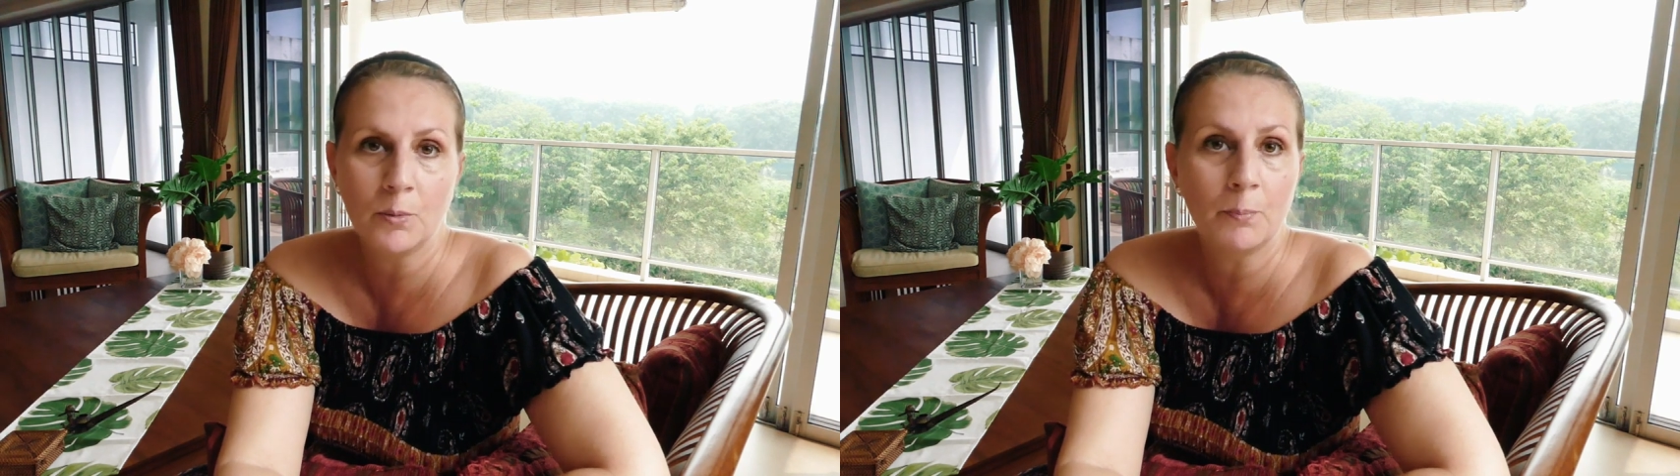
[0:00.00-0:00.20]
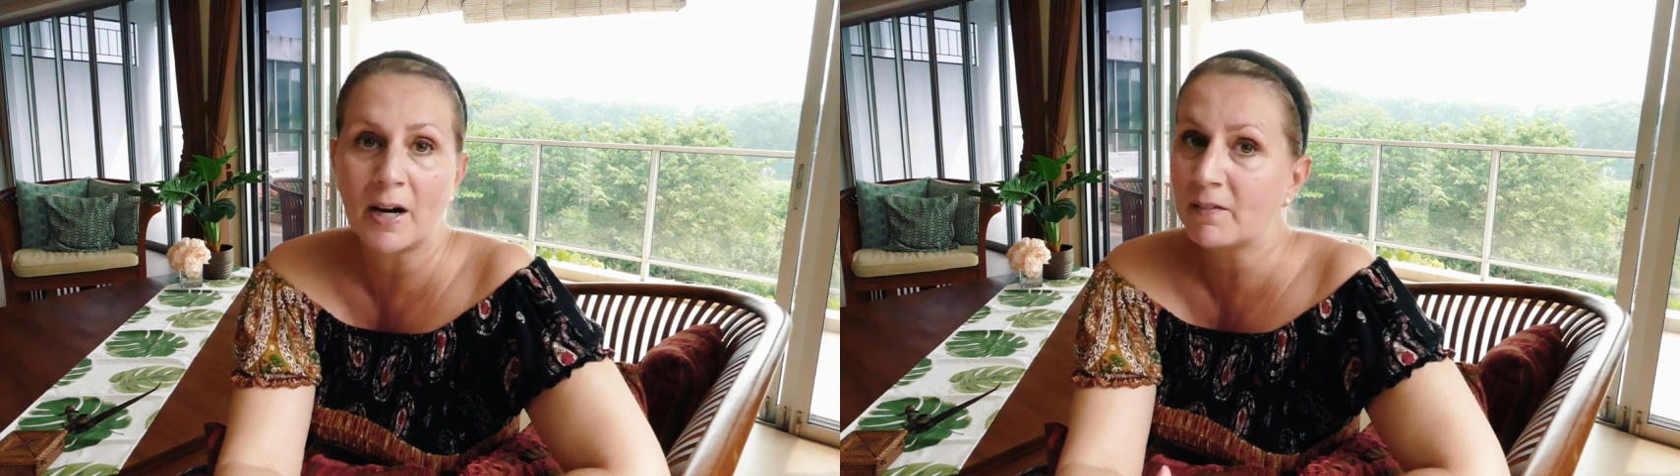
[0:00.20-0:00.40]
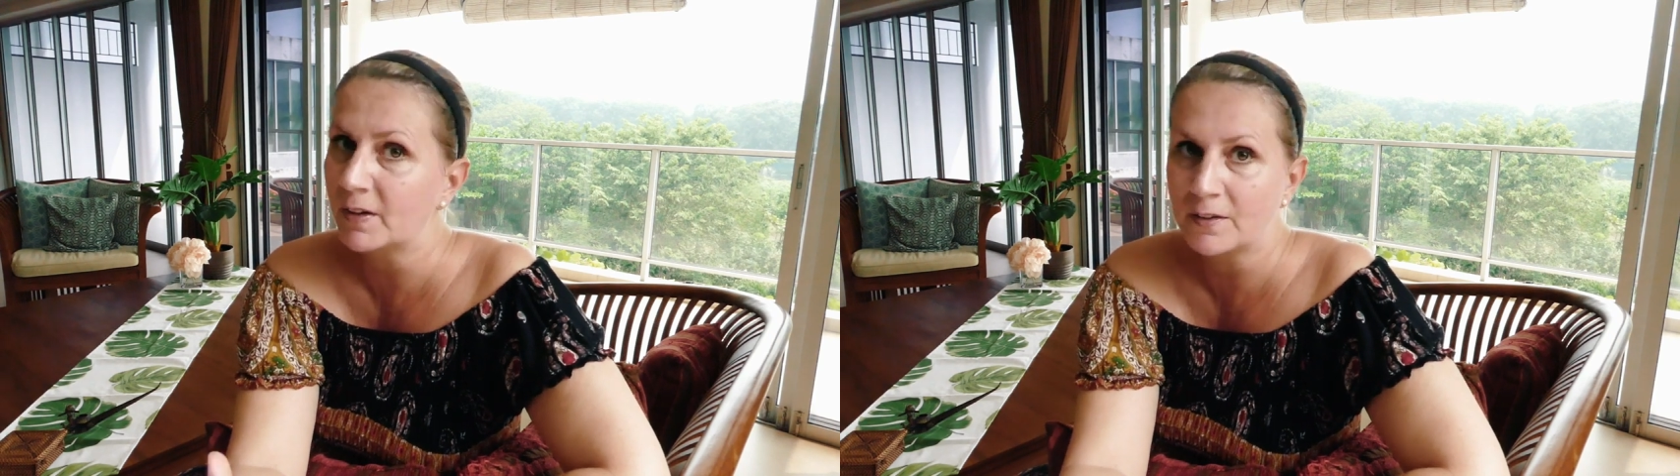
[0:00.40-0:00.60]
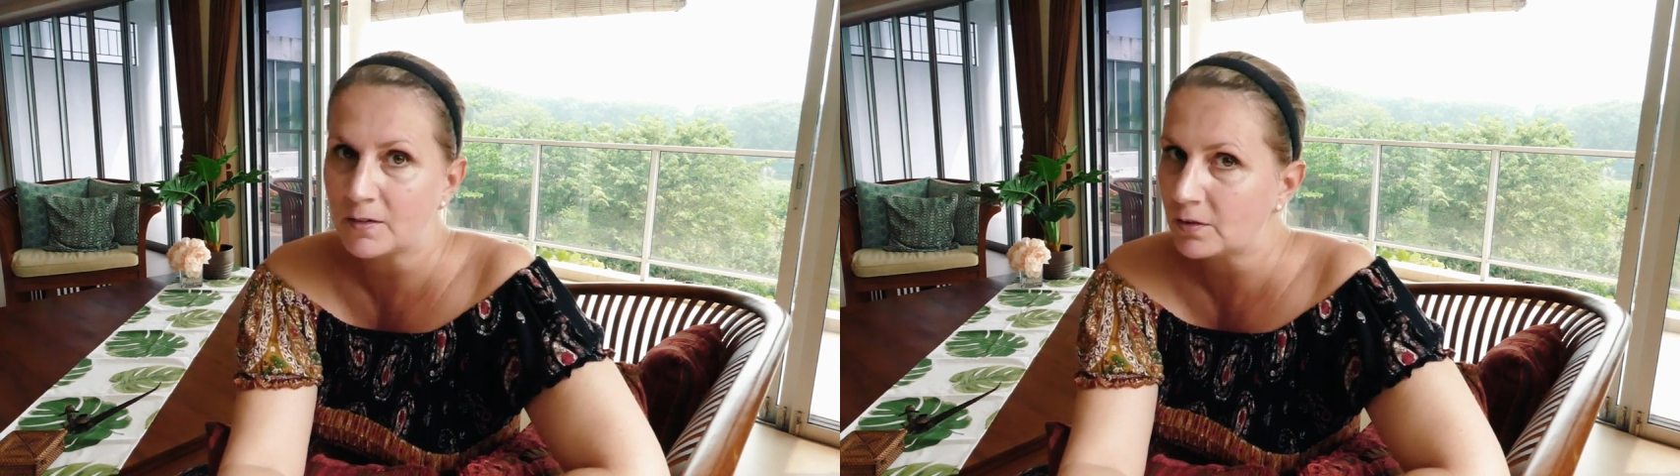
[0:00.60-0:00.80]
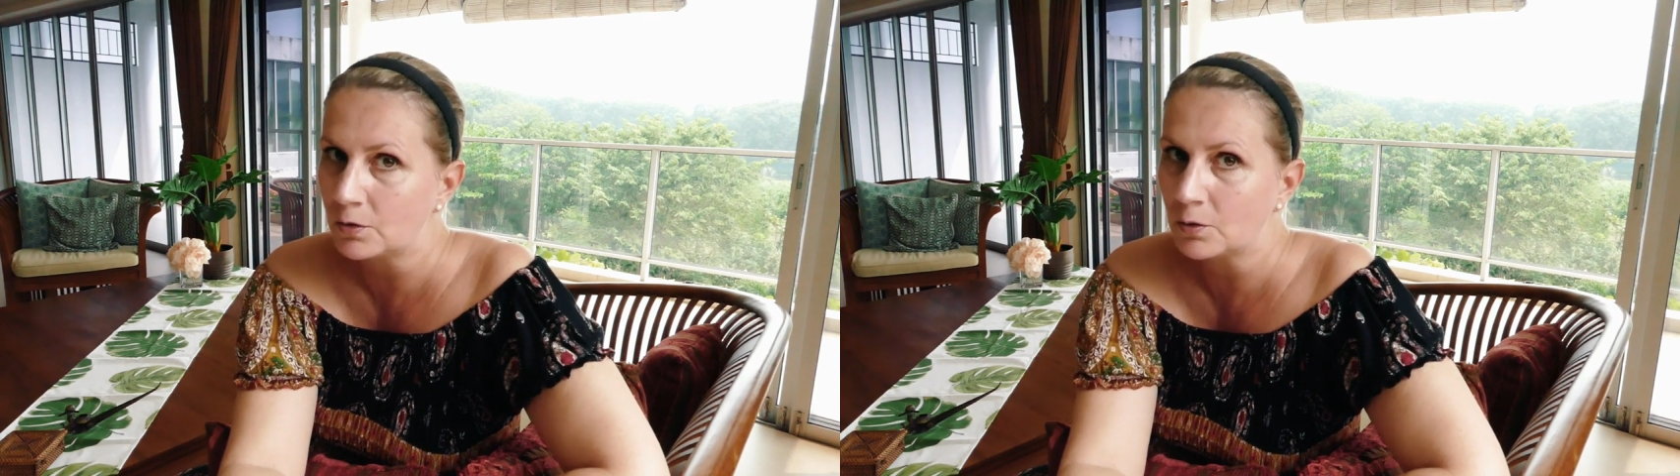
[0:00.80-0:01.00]

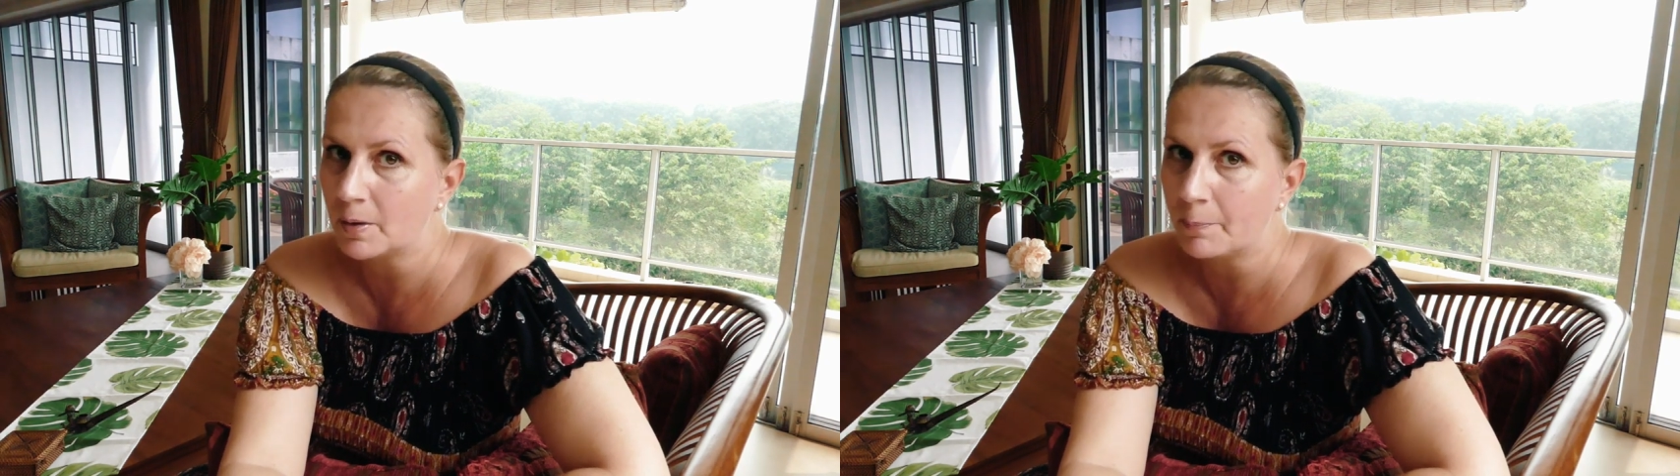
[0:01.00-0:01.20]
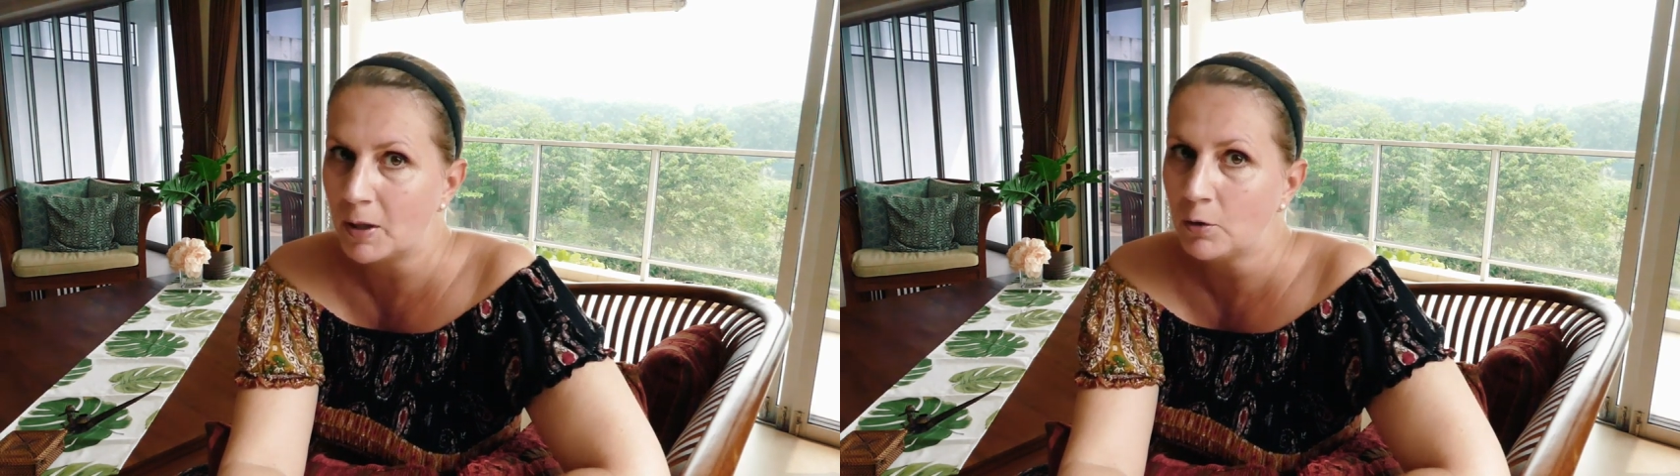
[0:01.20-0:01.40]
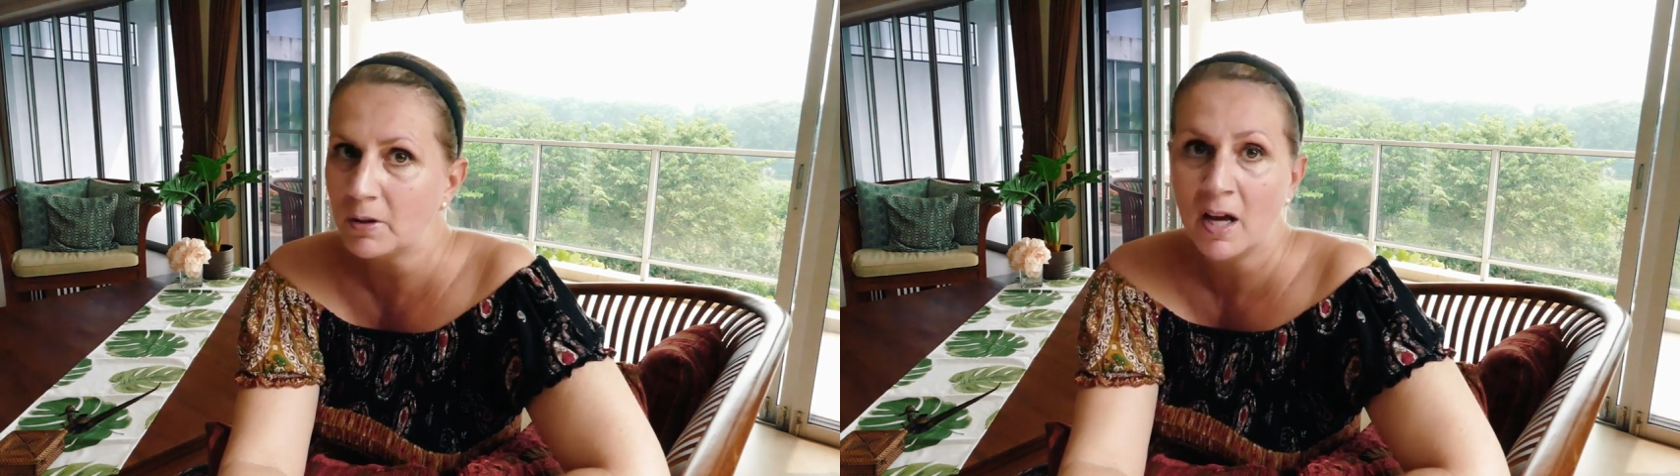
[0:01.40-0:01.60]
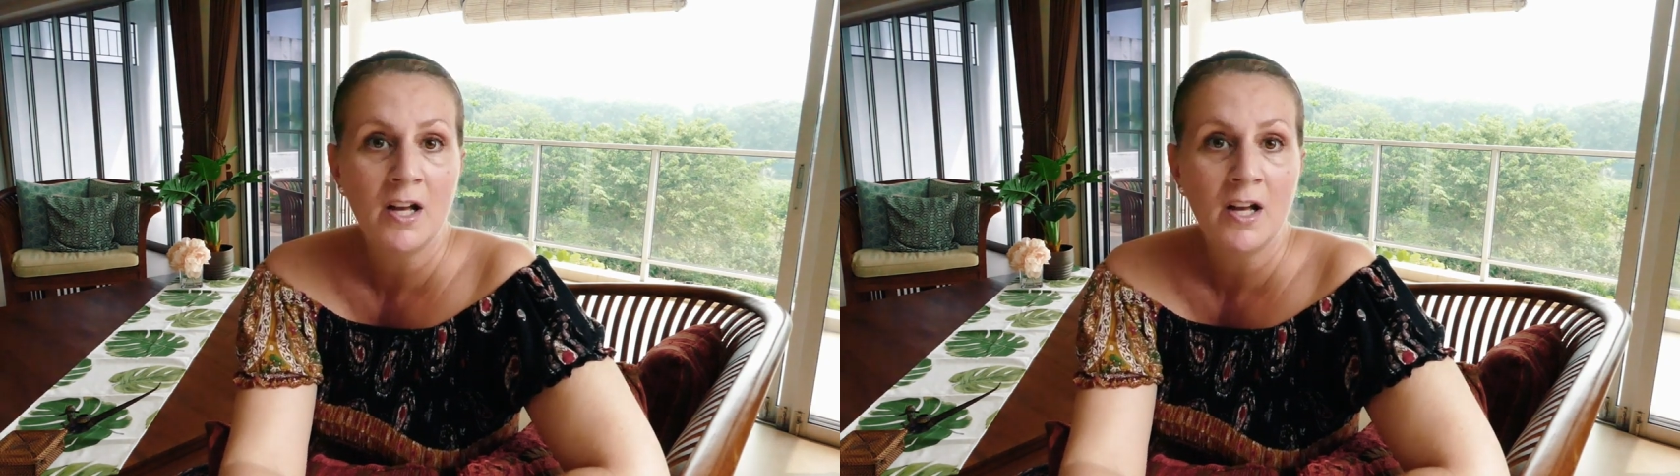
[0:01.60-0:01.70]
breakfast to the boat.